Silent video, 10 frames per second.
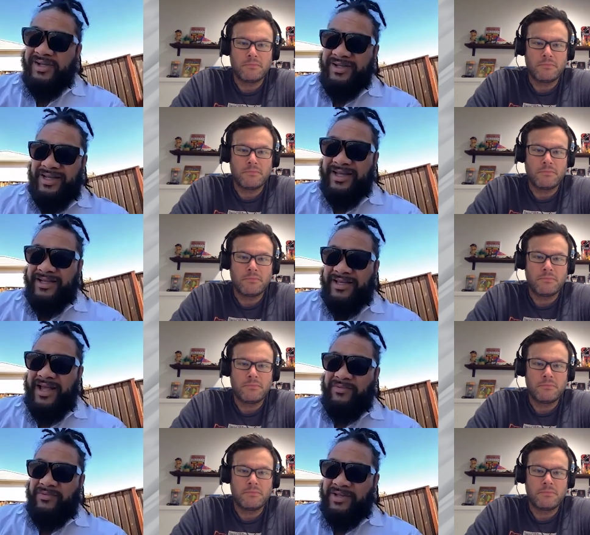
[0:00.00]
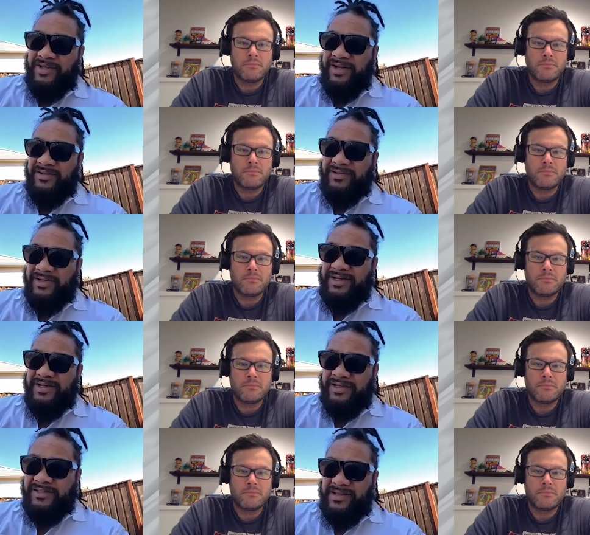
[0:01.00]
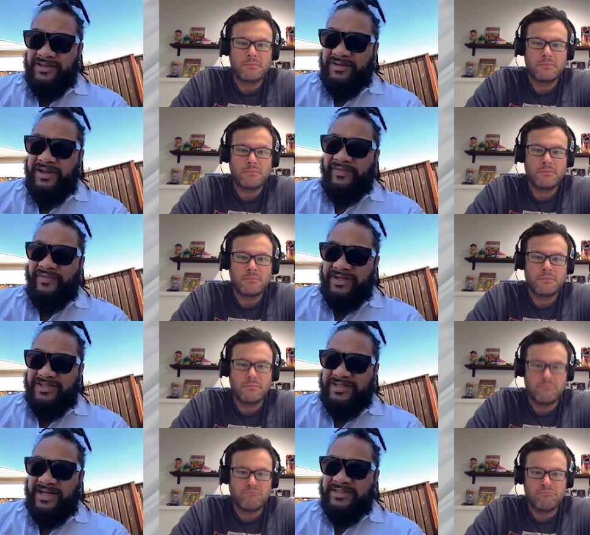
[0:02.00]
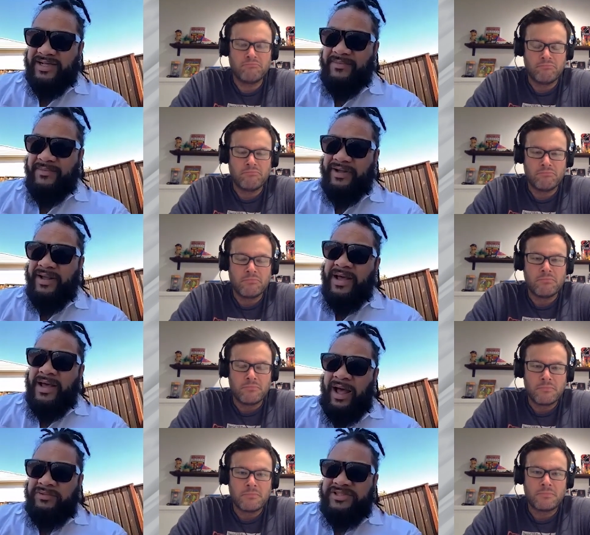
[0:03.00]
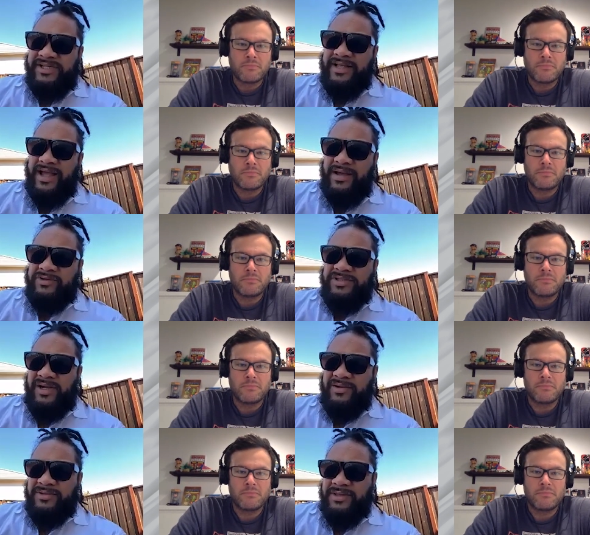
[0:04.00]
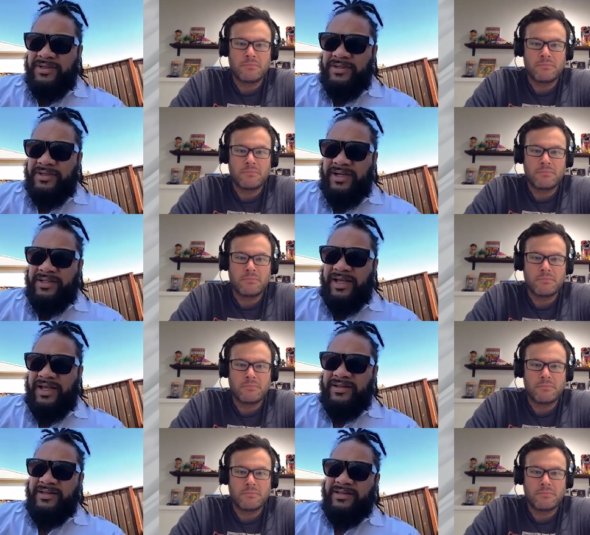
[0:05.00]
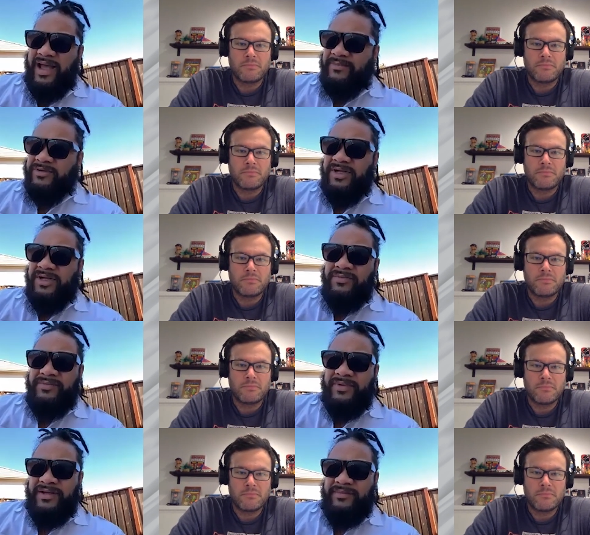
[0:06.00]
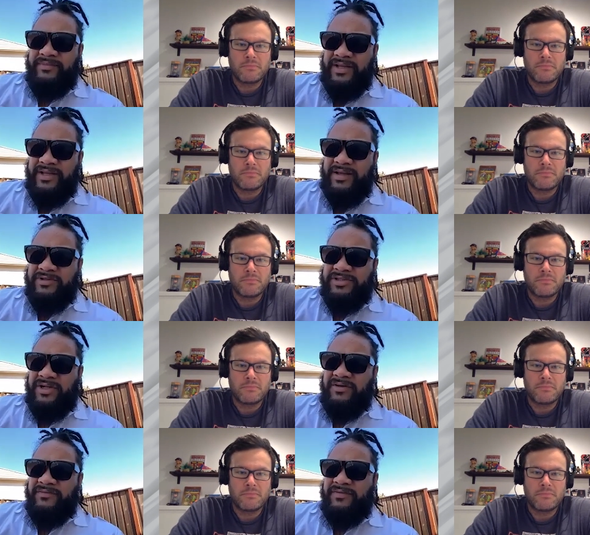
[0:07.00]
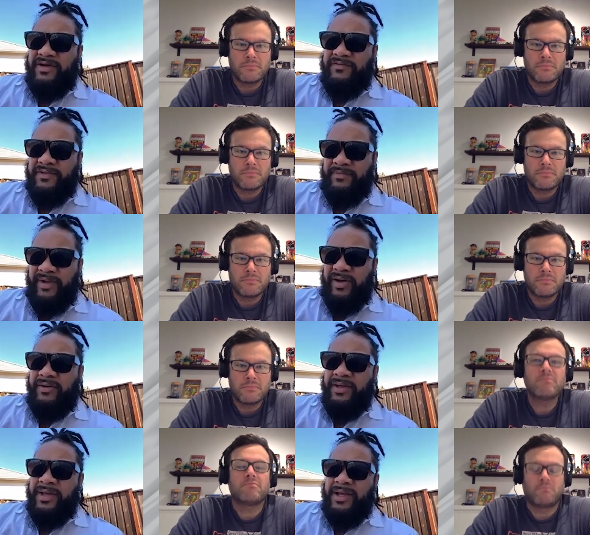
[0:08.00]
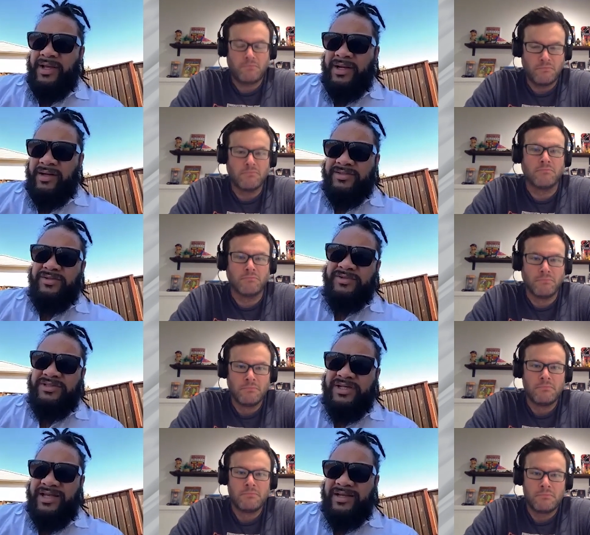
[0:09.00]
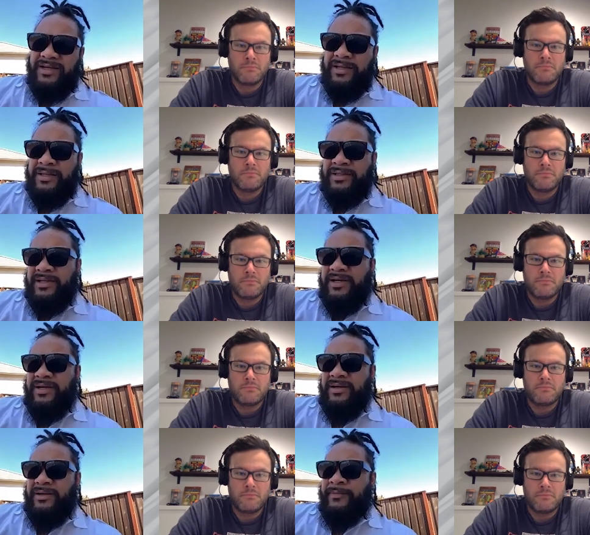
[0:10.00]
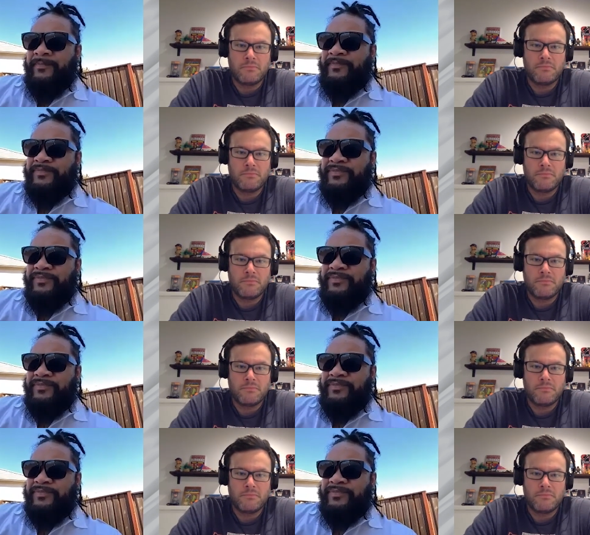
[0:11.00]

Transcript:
Speaker 1: so they're gonna get that. You know, they're gonna they're definitely gonna see that side. But I would say the Hammerstone, uh, the the, the Hammerstone, uh, me and Hammerstone uh, for the belt, and also mm-hmm. would say uh, the um